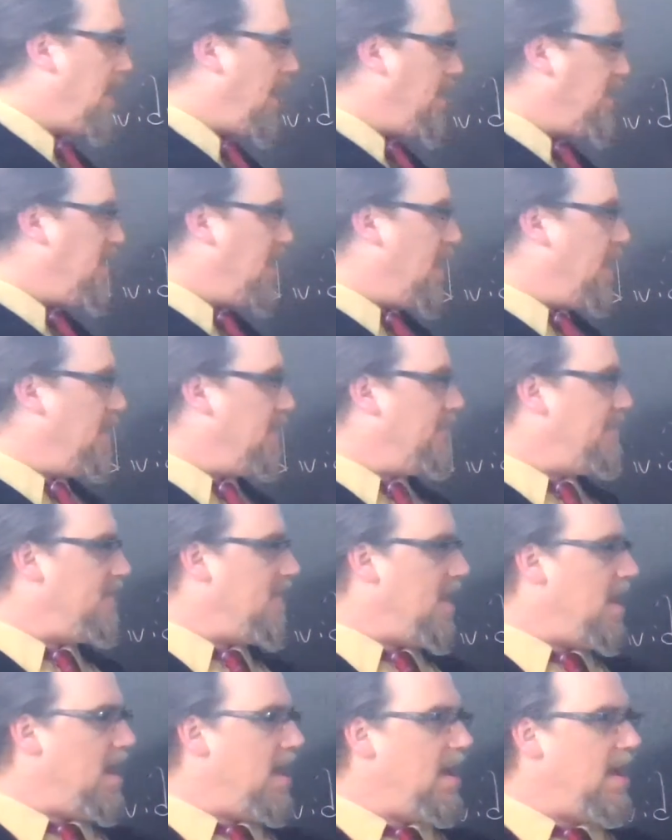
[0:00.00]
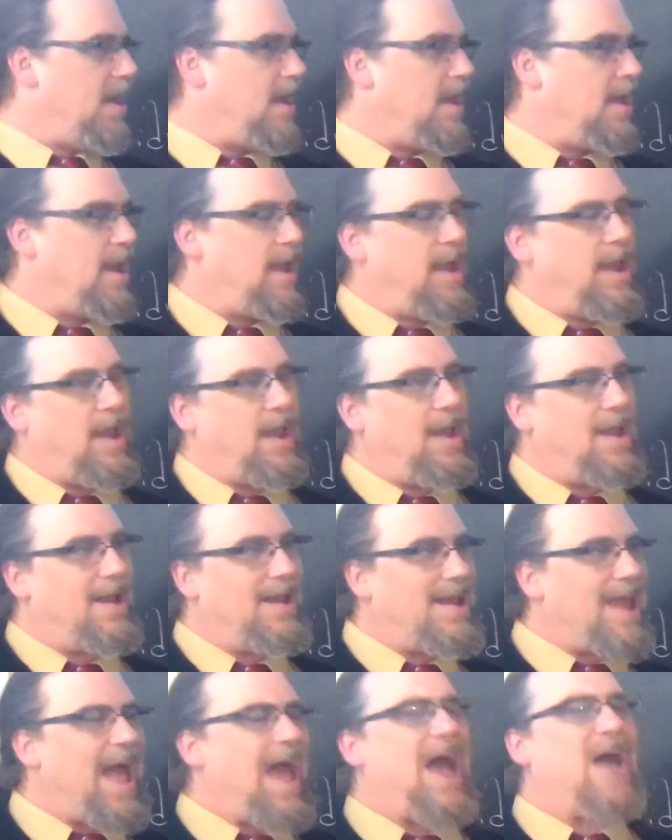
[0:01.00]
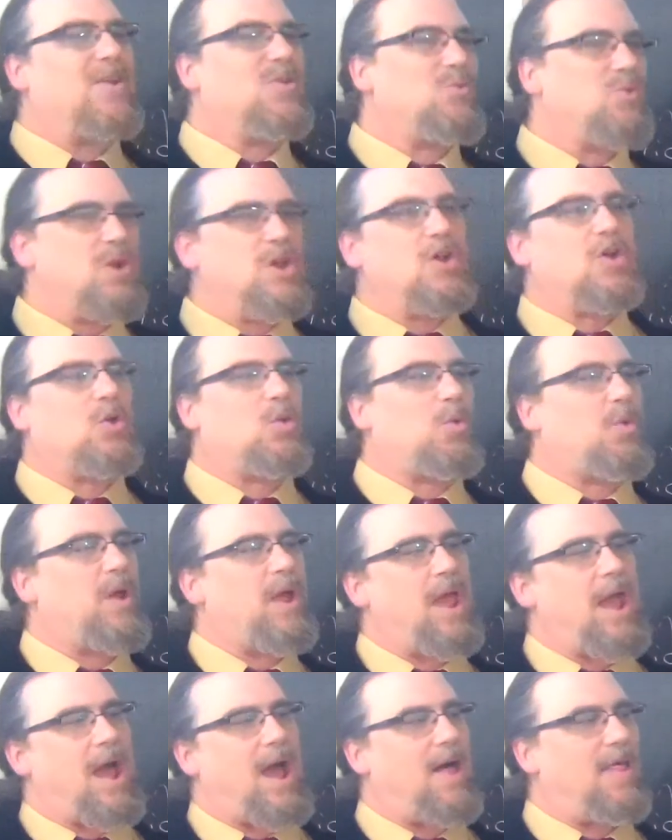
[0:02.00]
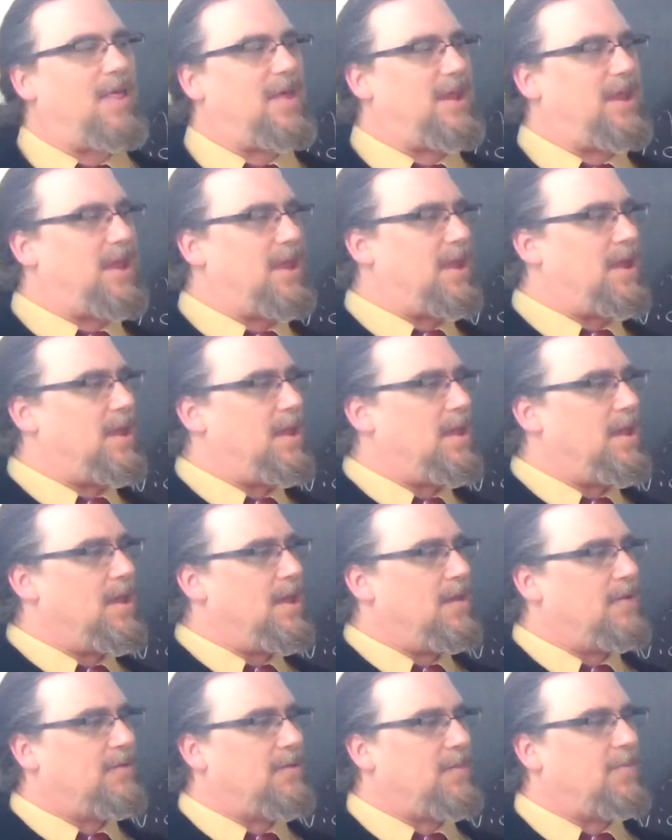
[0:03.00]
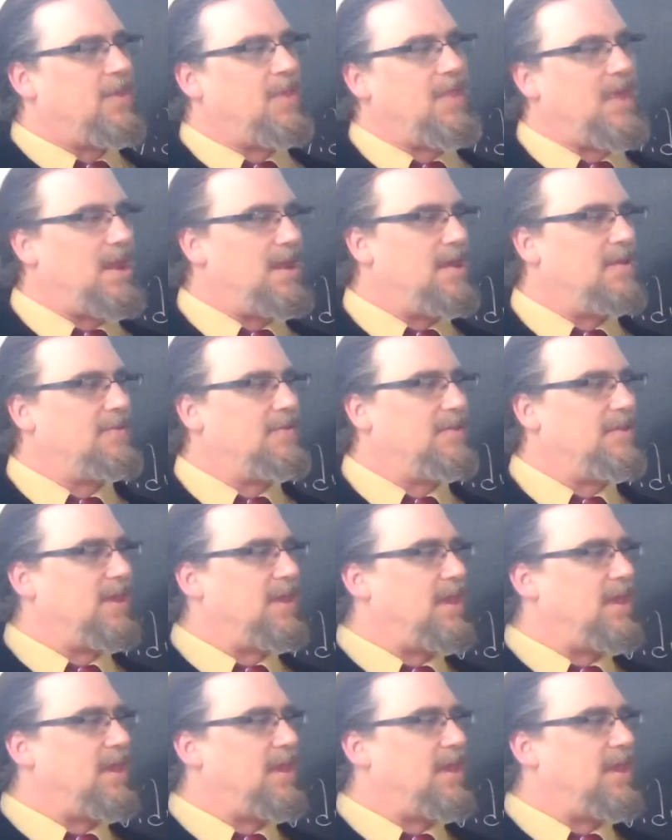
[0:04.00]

identify a non-real reality, something that isn't the